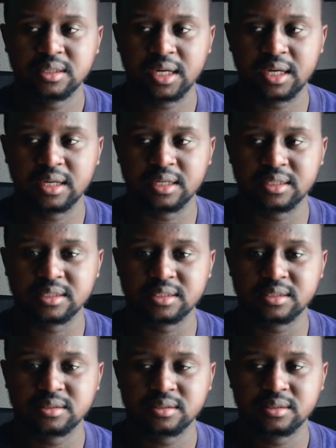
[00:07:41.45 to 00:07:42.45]

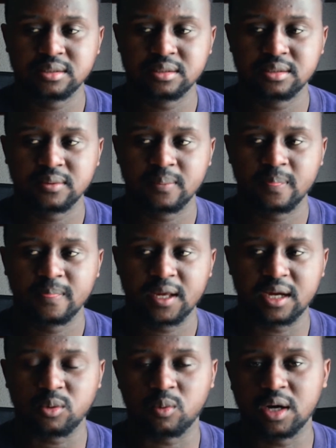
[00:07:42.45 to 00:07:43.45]
And
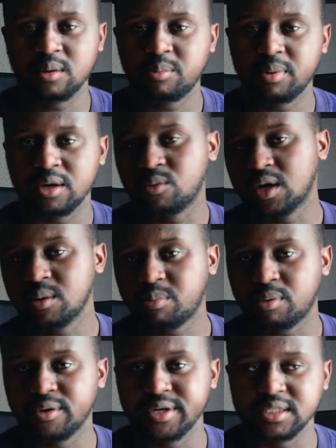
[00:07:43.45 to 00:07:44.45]
at what
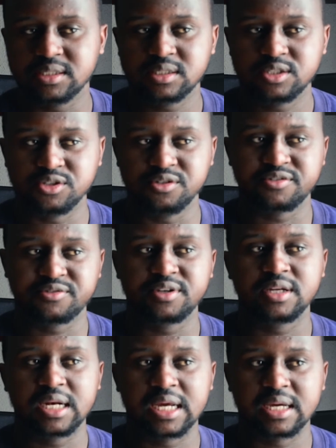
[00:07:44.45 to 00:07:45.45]
point do you
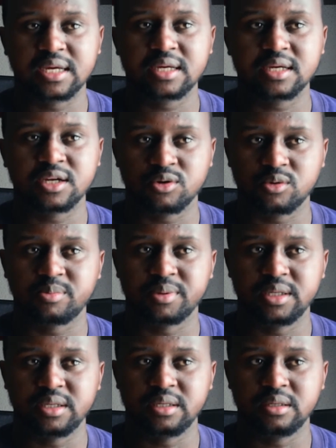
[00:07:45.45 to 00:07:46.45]
feel like it'll
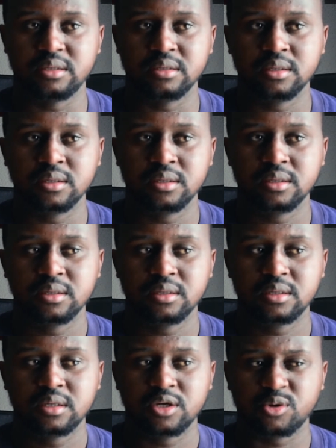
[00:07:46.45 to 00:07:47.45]
be
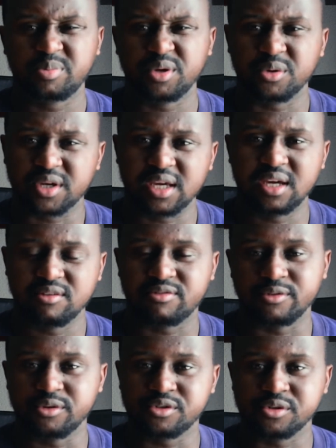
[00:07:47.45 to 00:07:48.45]
okay
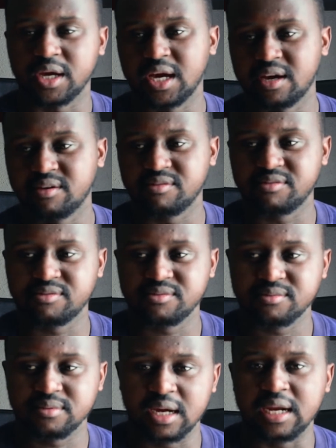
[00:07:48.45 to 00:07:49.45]
for you to have
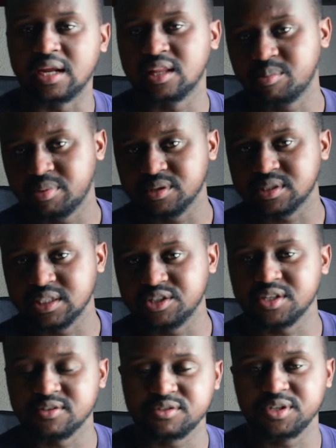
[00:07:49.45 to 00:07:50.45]
another person
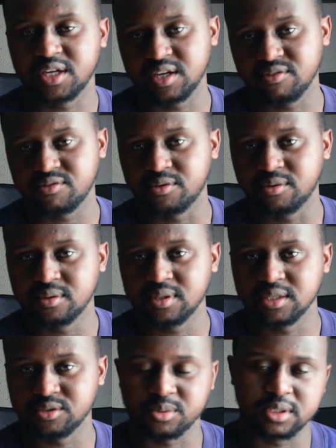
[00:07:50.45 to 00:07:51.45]
that you have to care for
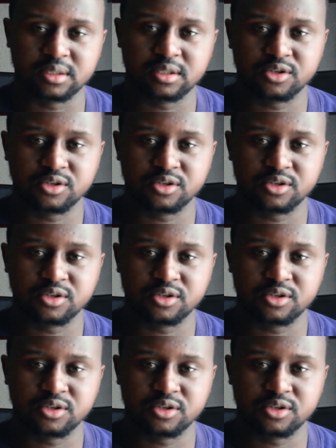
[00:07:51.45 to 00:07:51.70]
as well?